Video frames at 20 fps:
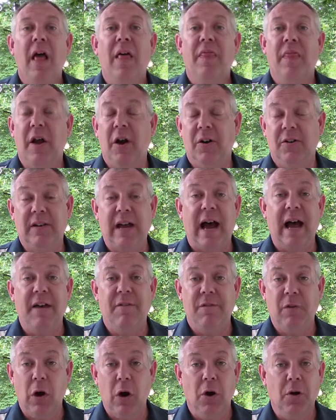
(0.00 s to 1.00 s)
they're
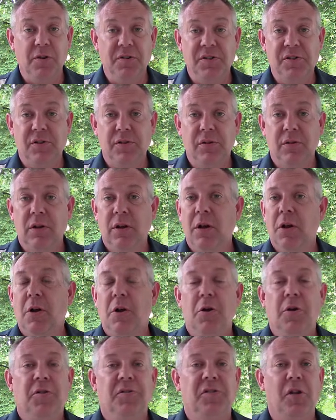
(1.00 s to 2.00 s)
diverse,
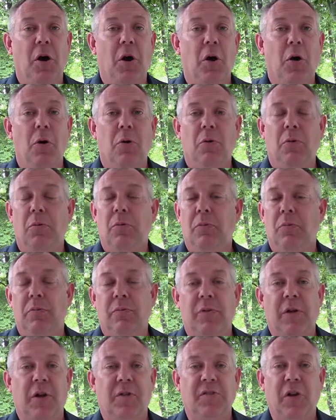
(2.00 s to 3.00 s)
so
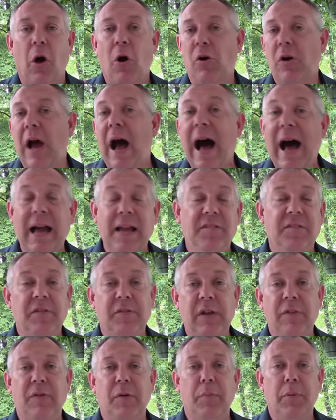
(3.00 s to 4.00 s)
there's all kinds of
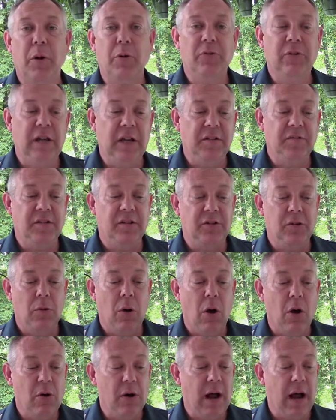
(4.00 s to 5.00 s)
different proteins that do
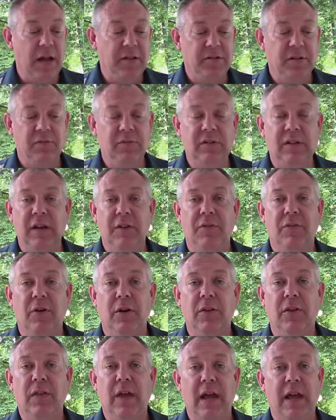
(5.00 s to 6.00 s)
all kinds of
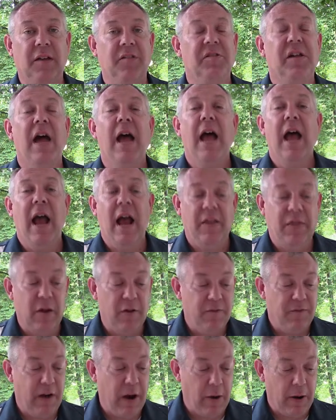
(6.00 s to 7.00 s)
different things, and
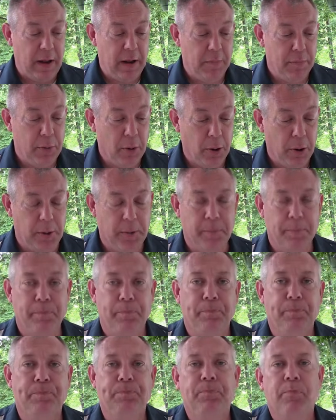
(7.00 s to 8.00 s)
they're very important.
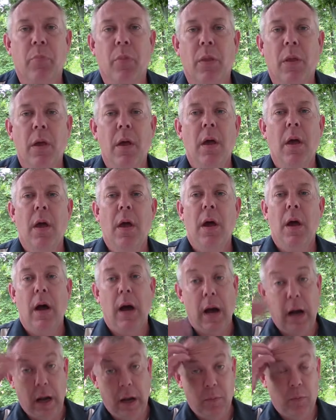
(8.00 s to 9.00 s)

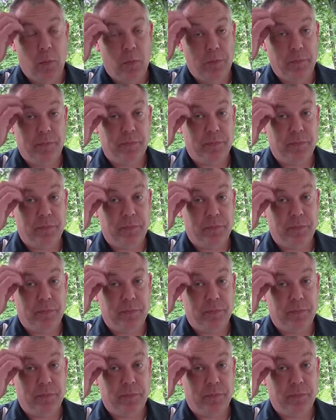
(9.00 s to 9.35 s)
Um,